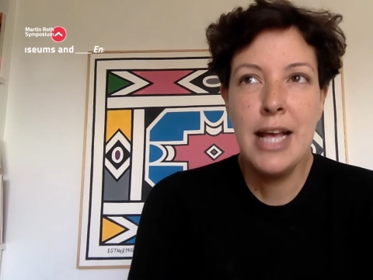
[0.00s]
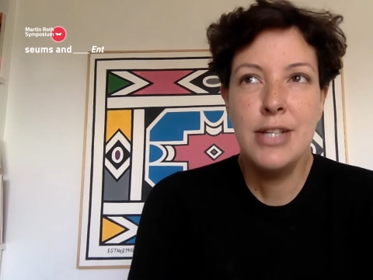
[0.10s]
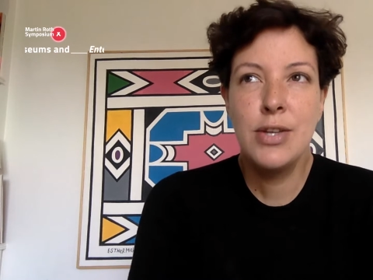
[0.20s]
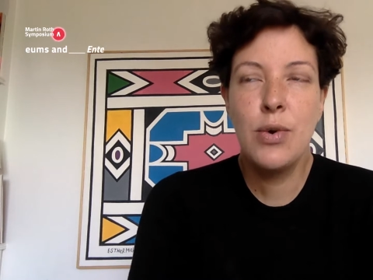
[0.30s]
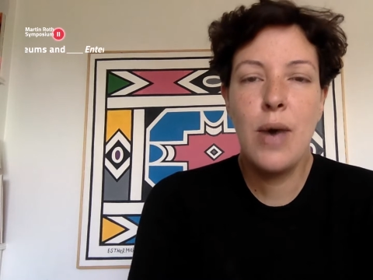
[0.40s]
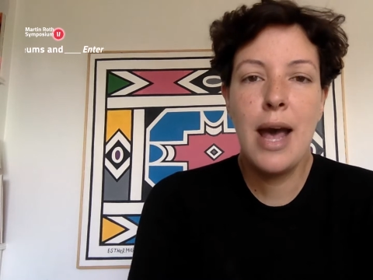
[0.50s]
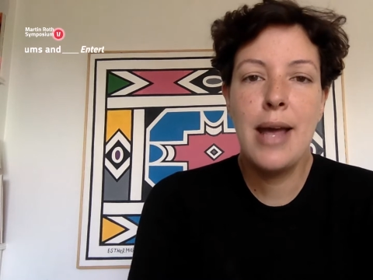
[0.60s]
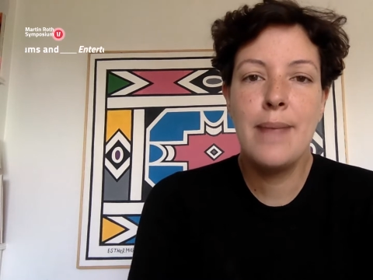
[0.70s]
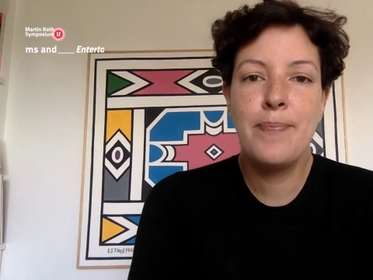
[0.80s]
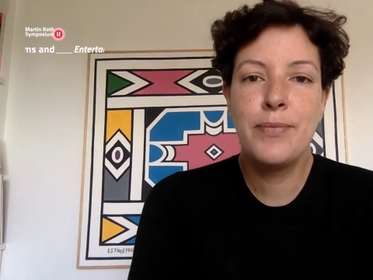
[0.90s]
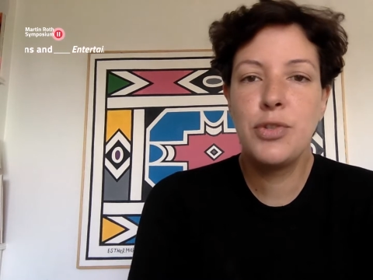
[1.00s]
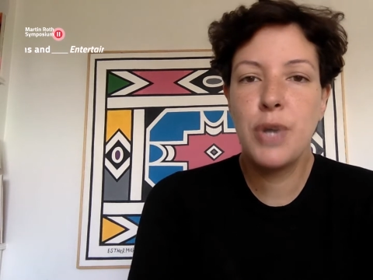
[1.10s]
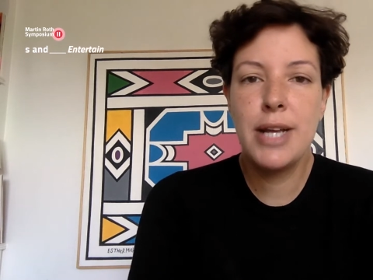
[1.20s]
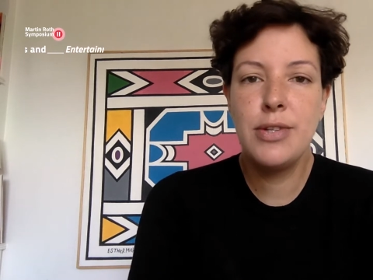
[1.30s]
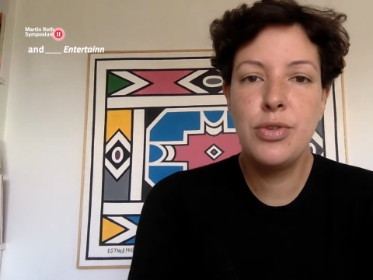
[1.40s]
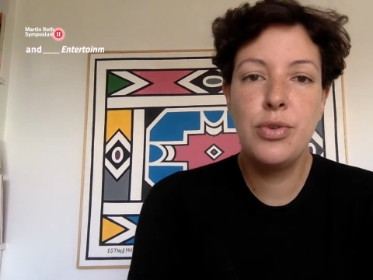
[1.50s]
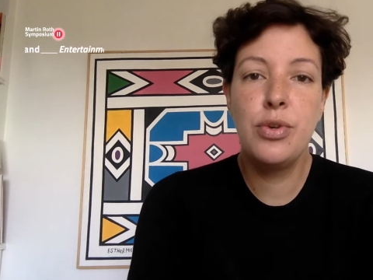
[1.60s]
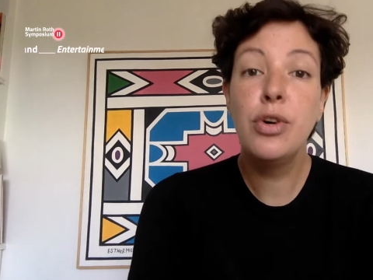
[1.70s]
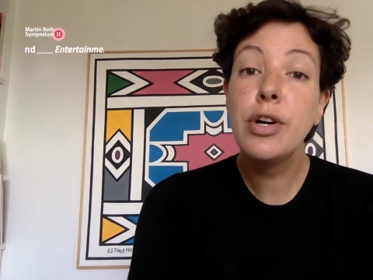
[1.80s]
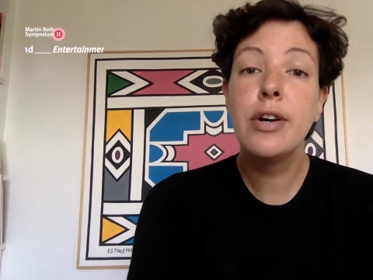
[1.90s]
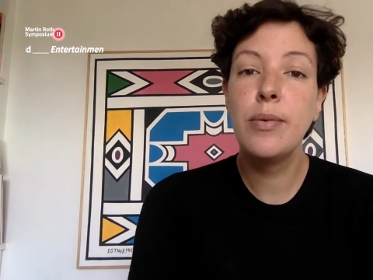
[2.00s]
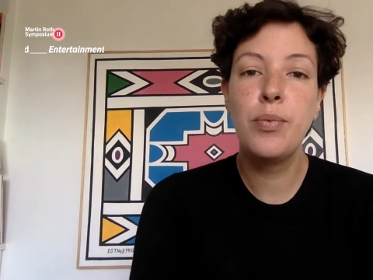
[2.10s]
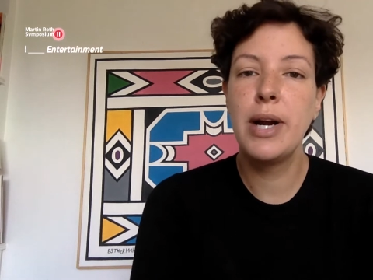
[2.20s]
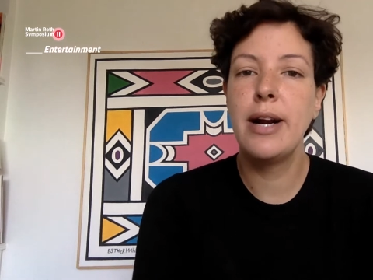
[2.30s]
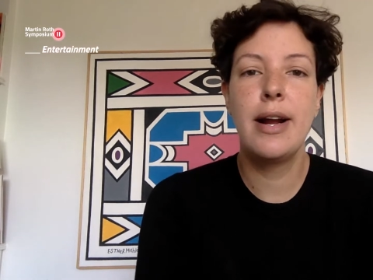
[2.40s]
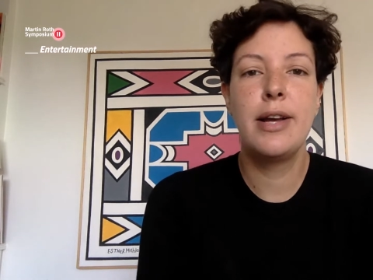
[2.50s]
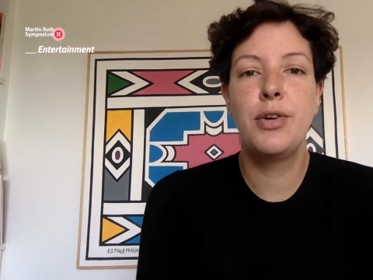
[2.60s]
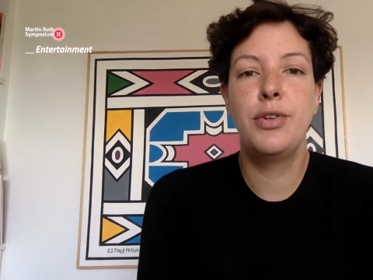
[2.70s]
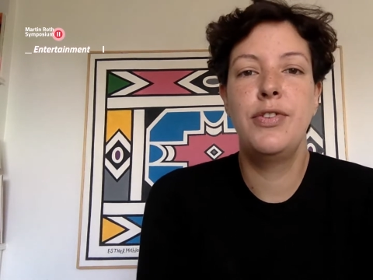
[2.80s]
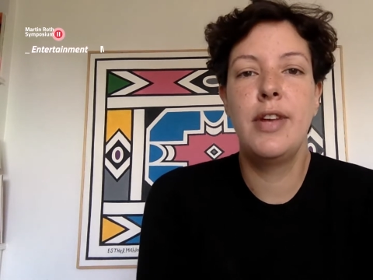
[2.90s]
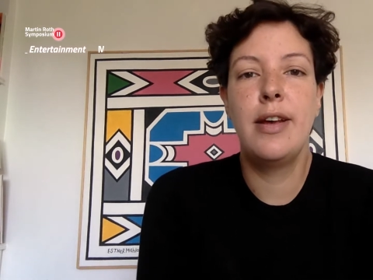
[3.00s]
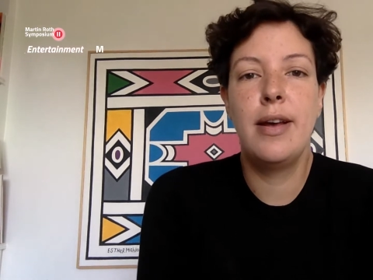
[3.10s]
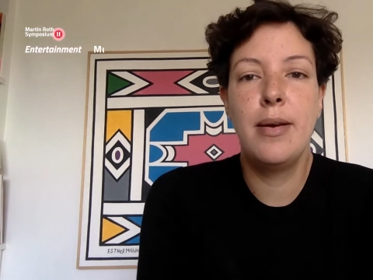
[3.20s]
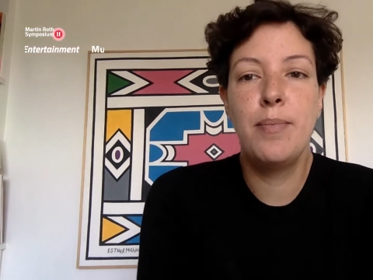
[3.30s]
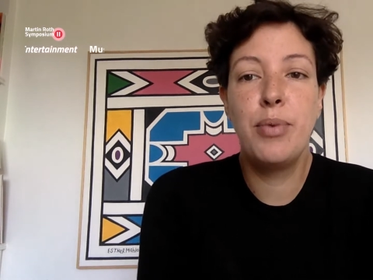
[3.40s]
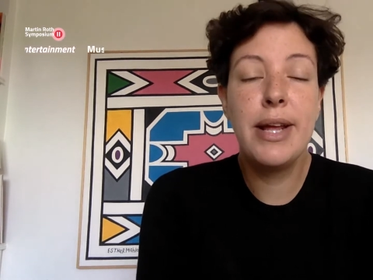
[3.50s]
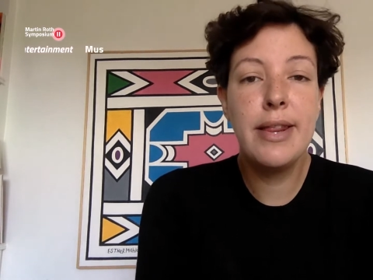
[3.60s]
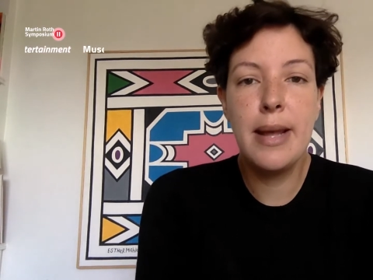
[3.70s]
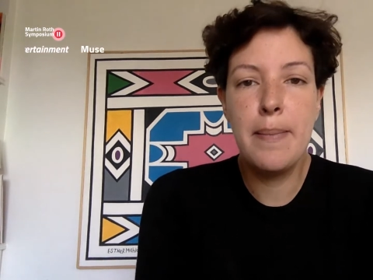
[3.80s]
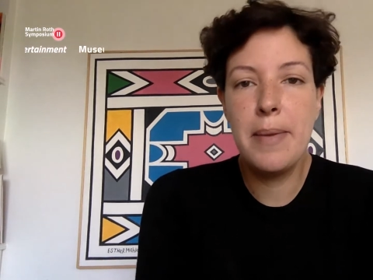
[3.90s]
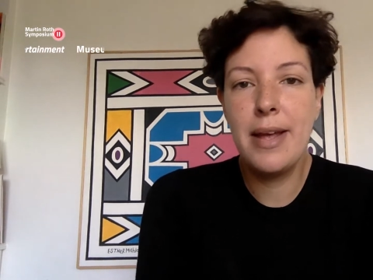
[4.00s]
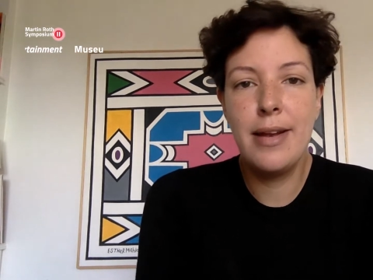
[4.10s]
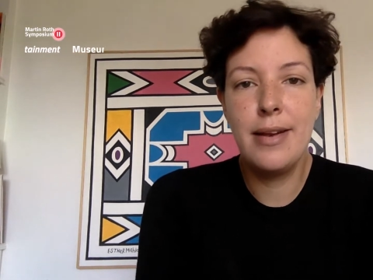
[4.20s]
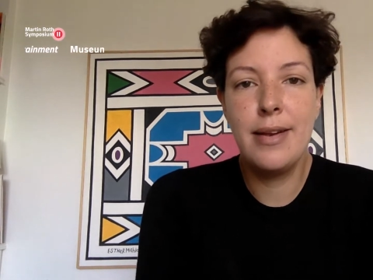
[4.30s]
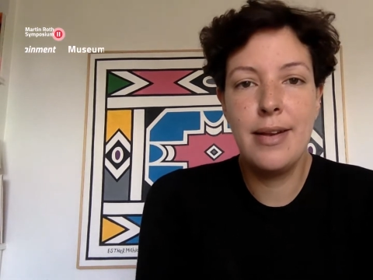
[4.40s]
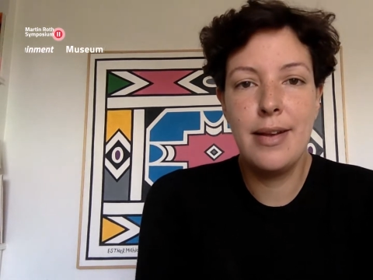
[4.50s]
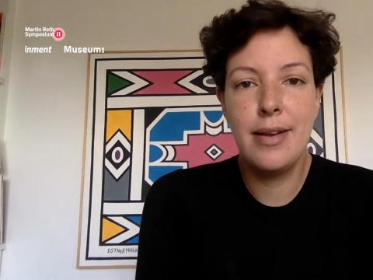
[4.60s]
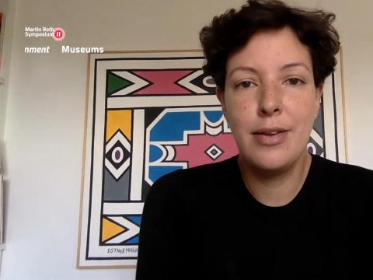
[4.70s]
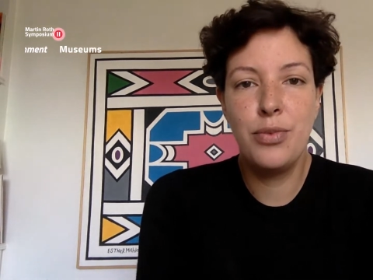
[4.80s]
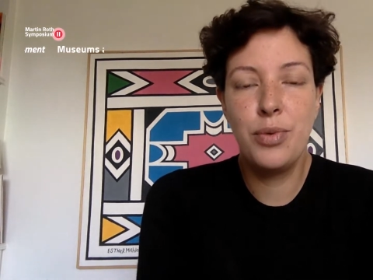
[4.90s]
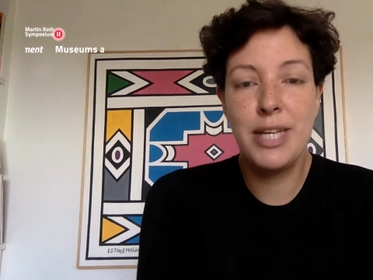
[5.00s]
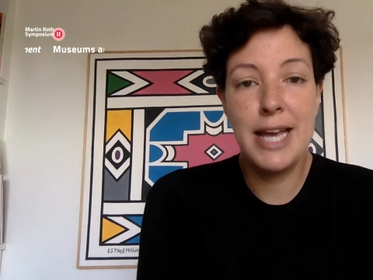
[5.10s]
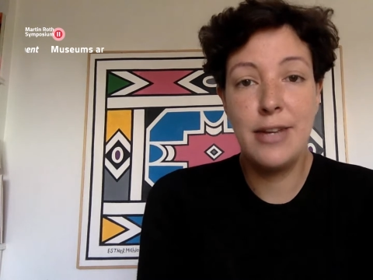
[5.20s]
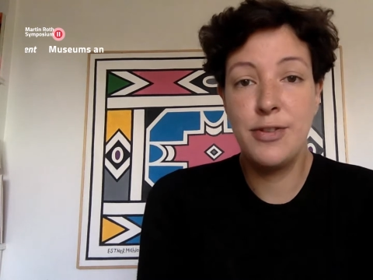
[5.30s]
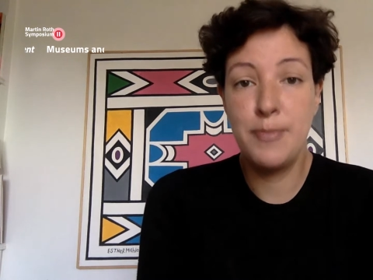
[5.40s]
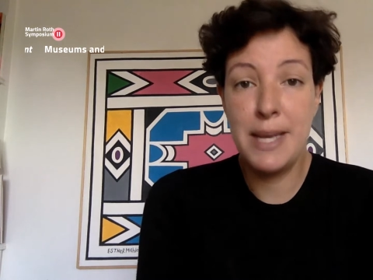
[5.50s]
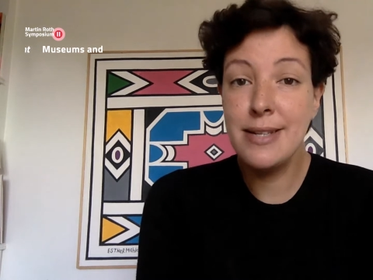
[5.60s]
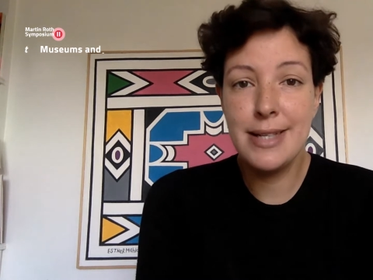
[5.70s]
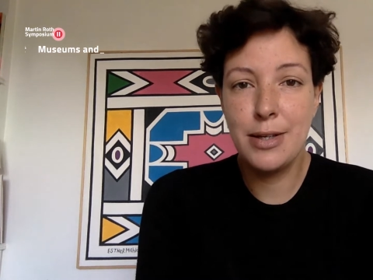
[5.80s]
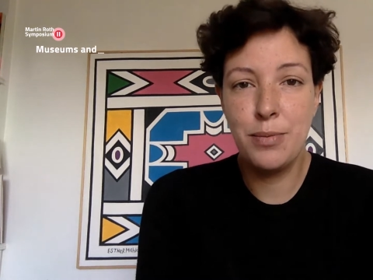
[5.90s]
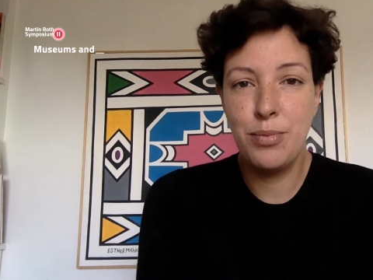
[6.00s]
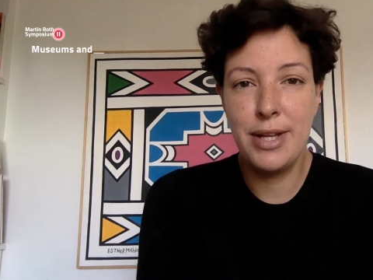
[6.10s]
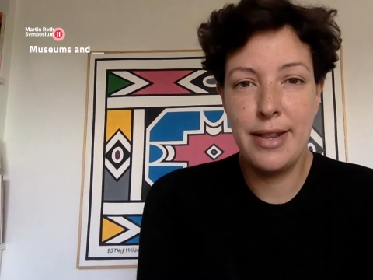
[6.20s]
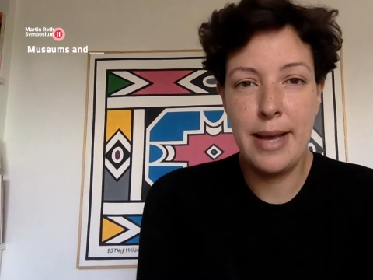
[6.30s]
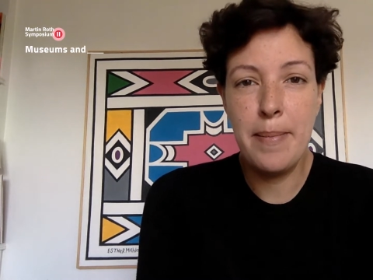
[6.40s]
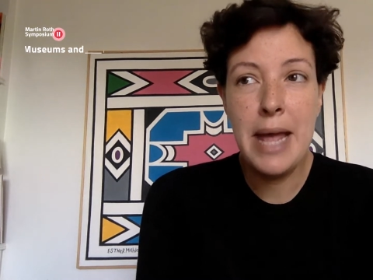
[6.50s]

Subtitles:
So I tried to look where I could bring them and to what kind of space I could bring them.